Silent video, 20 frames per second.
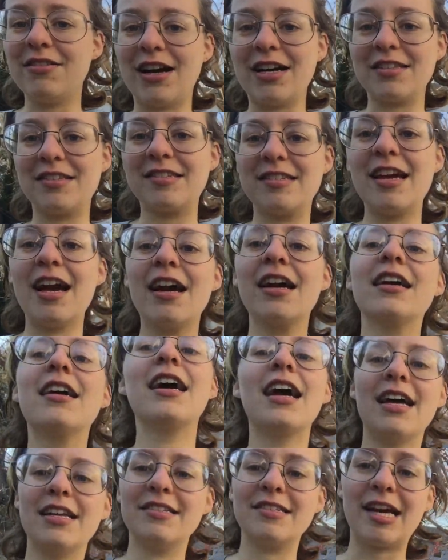rats yet,
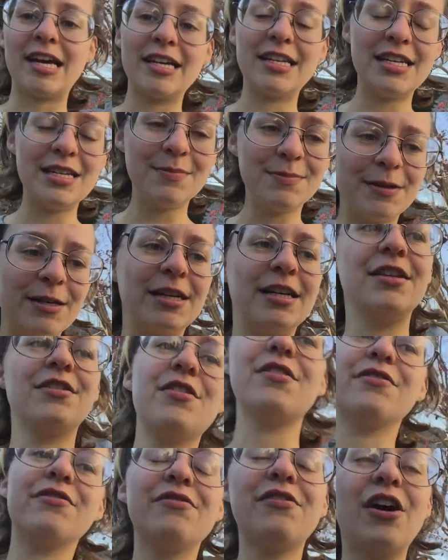and I keep it in
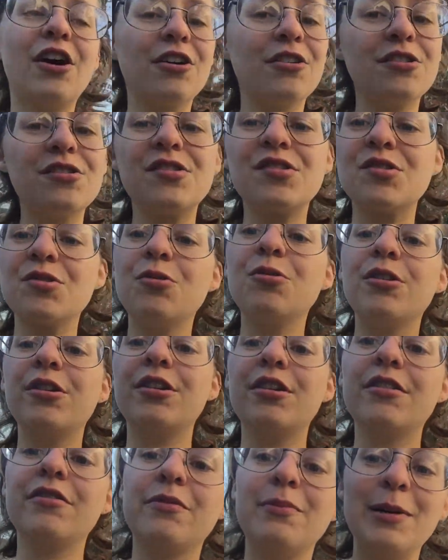the farthest
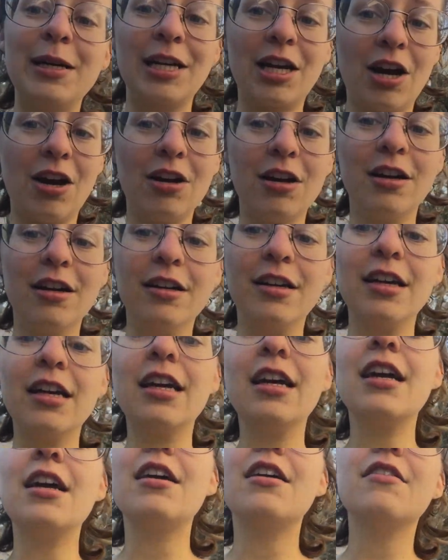corner of my yard,
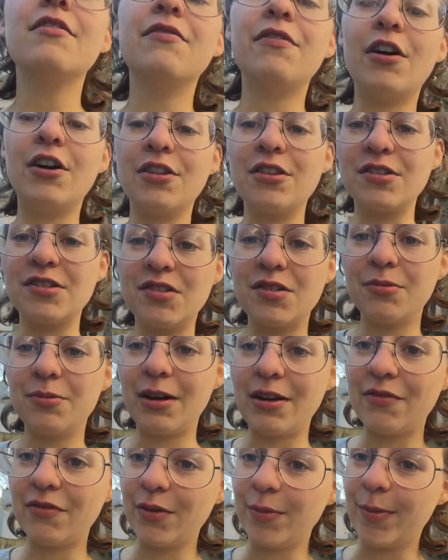farthest
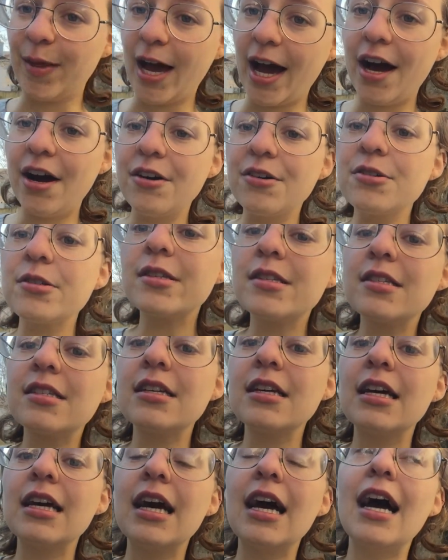away from the house.
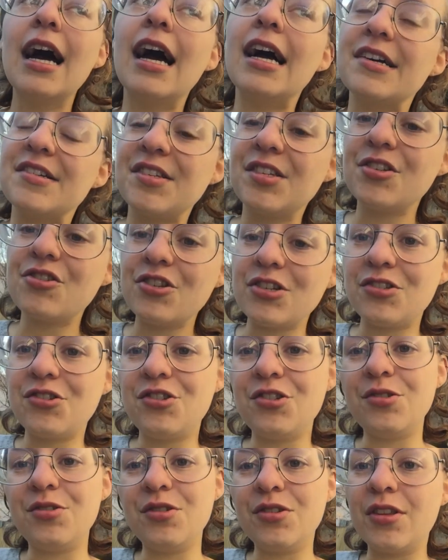I
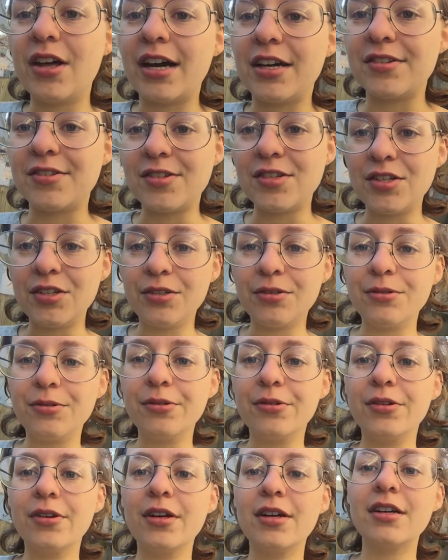suggest you do that
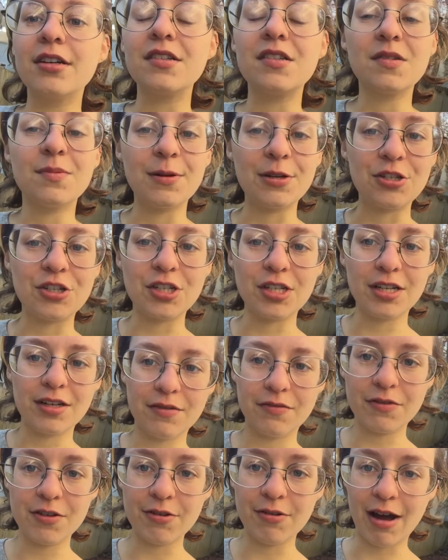too, especially
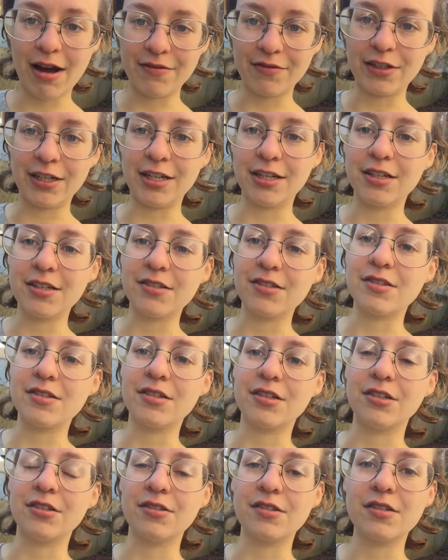if you have any
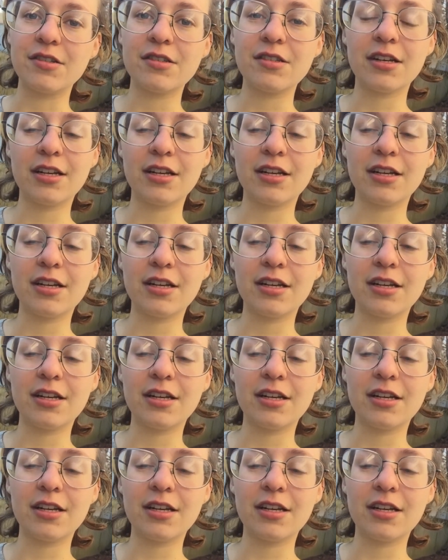concerns